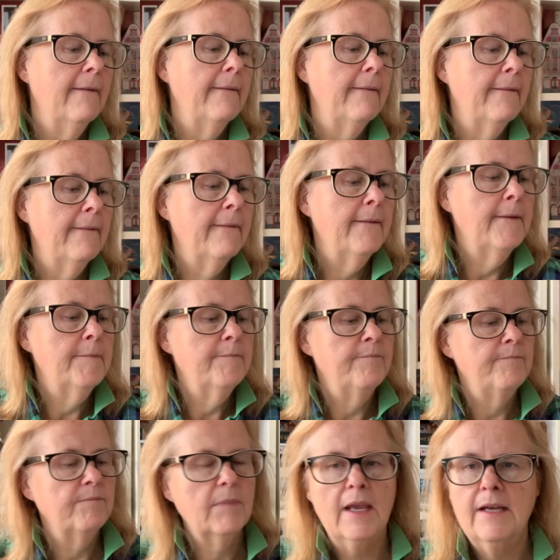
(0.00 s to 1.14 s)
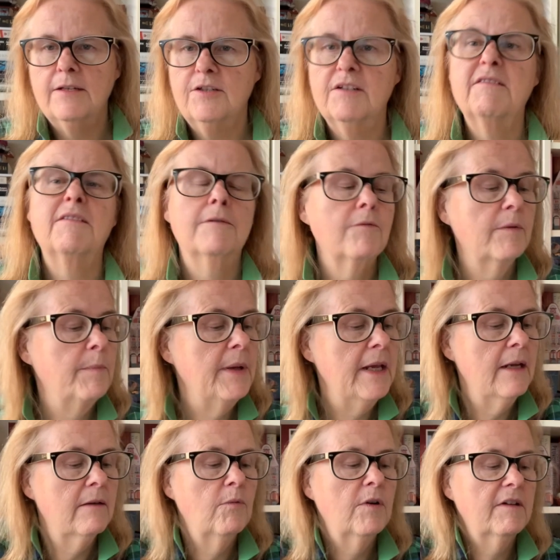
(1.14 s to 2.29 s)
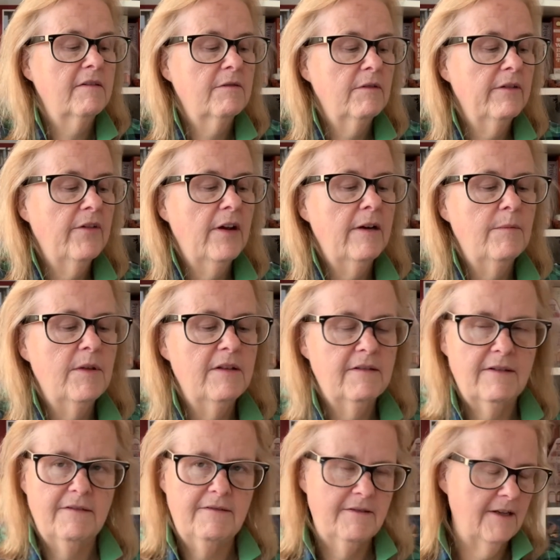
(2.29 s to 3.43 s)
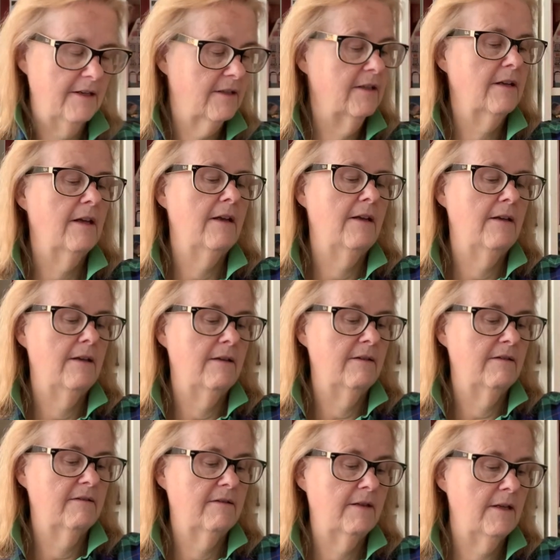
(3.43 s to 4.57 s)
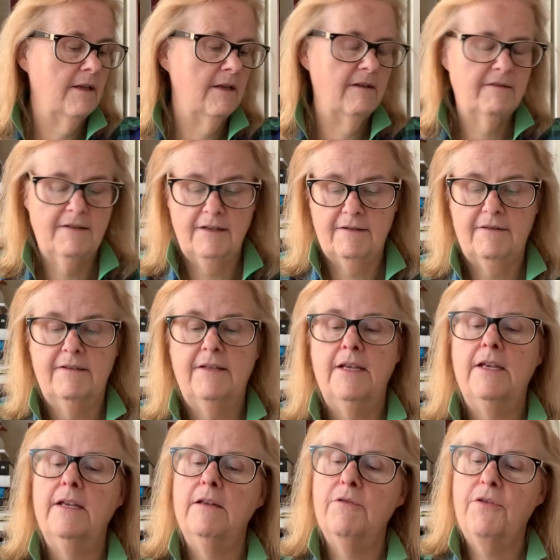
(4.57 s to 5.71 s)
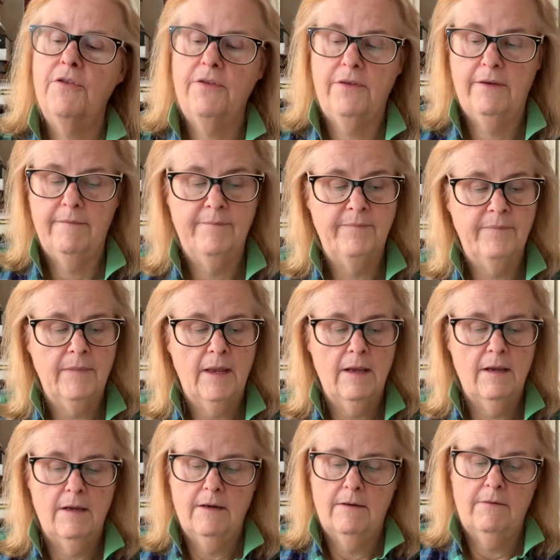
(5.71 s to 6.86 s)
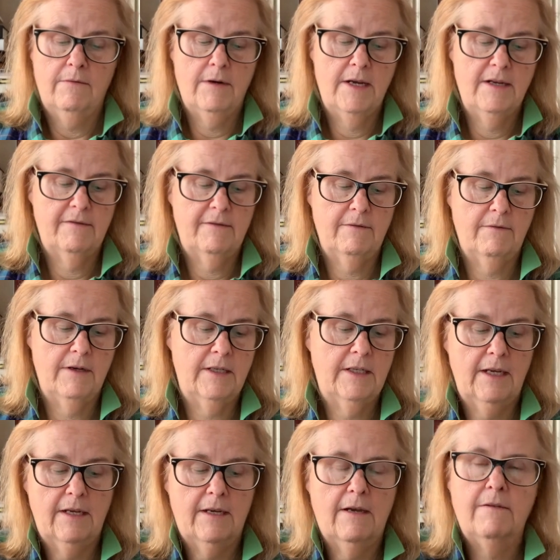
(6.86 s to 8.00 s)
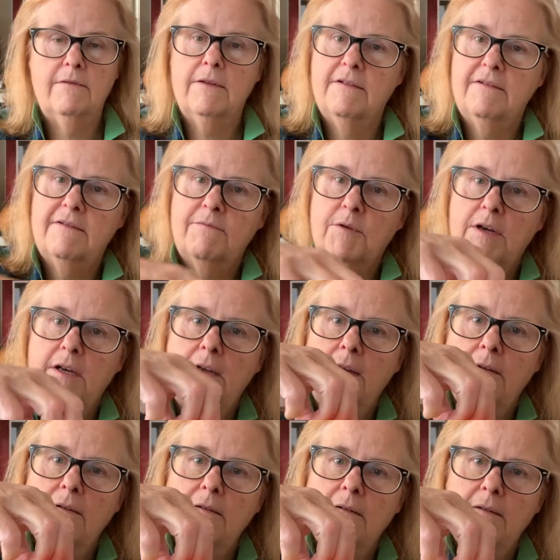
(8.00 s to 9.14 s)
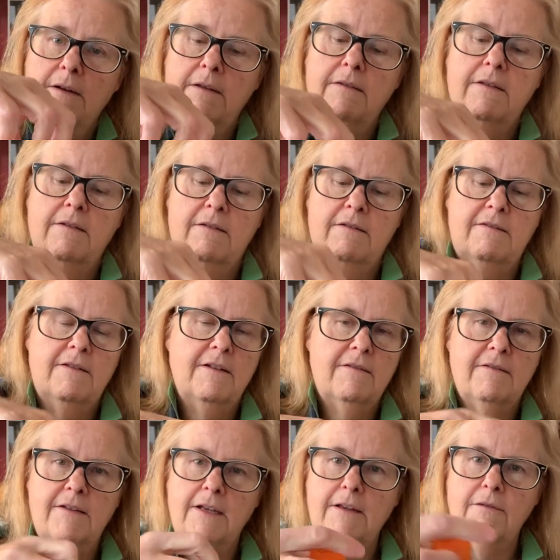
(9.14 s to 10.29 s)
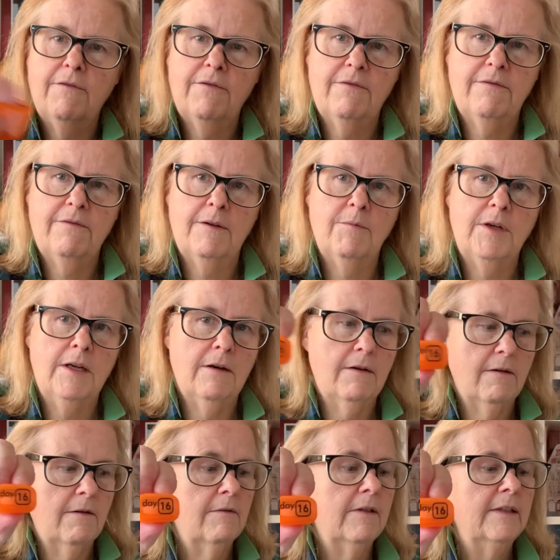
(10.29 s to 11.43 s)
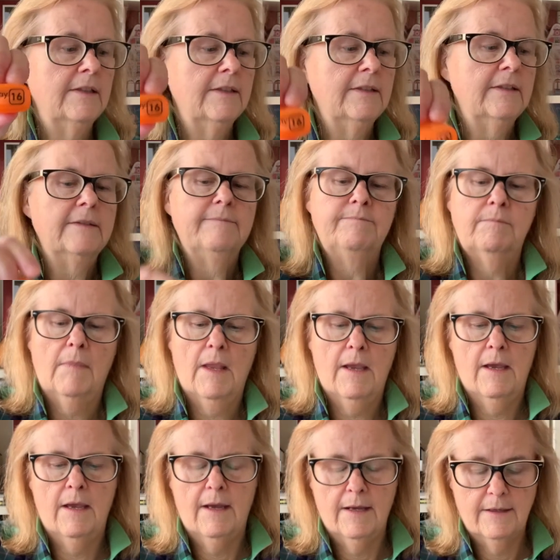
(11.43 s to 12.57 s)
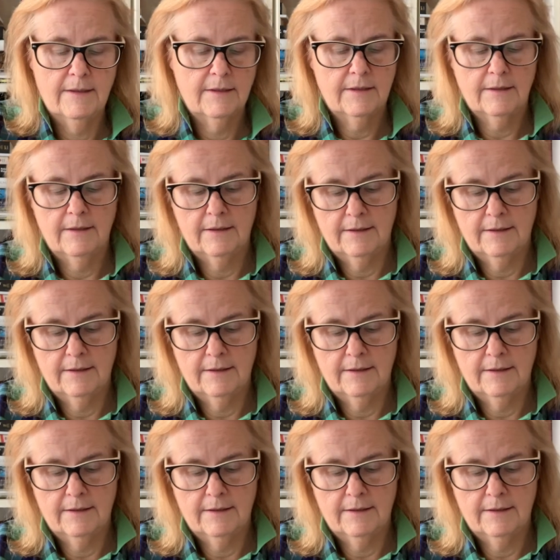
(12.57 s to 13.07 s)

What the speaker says: And just to repeat what sort of vitamins, let's see, today is the 16th, all right, so I take out this one here, and the 16th, there we go, and